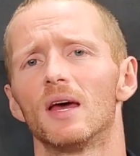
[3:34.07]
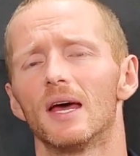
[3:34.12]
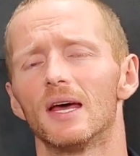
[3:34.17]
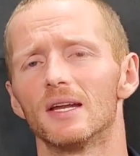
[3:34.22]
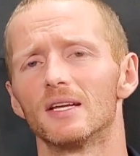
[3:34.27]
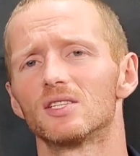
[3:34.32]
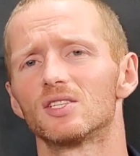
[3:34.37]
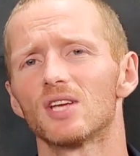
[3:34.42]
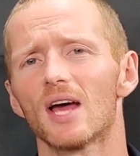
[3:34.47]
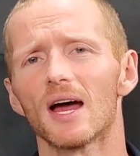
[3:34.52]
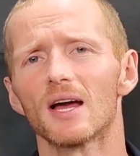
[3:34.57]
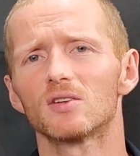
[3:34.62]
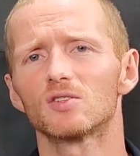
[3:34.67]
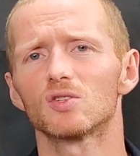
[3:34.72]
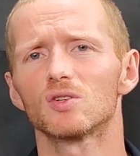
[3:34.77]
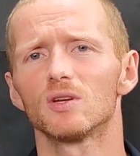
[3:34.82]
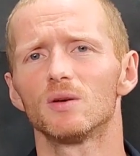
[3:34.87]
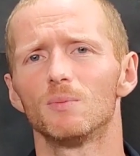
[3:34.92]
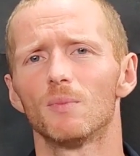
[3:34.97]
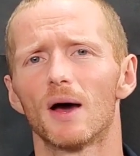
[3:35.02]
and it's
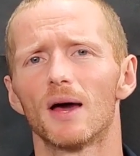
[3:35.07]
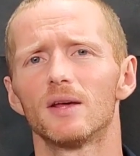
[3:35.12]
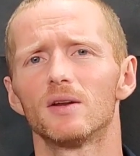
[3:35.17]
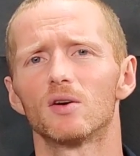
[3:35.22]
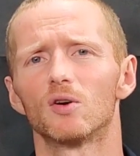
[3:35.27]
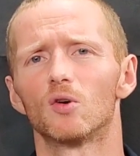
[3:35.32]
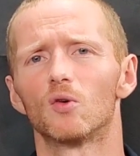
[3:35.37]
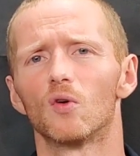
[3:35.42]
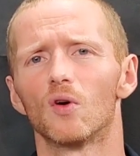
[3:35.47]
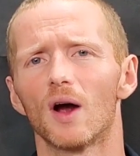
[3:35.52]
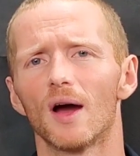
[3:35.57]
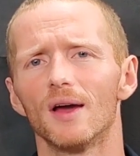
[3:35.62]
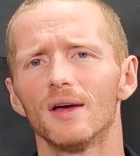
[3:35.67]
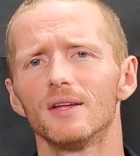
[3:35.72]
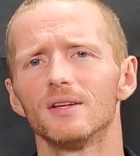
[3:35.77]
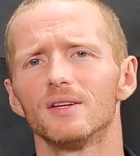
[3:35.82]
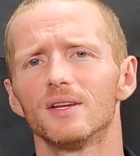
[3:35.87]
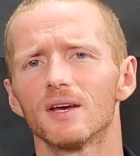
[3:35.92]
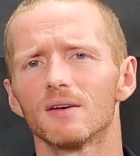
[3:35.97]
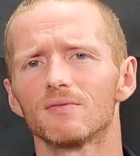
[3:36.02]
actually made a
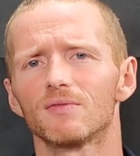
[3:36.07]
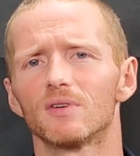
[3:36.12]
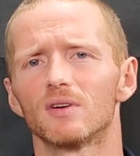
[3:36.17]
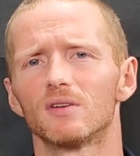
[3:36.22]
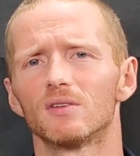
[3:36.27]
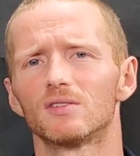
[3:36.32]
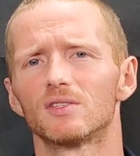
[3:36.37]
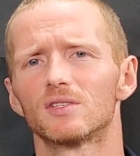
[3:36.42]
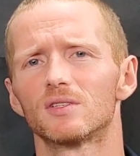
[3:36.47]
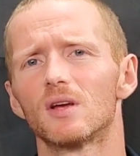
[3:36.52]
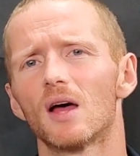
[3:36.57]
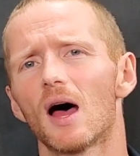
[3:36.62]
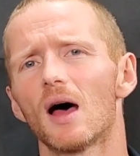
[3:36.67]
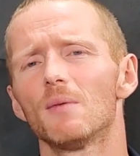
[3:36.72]
great difference.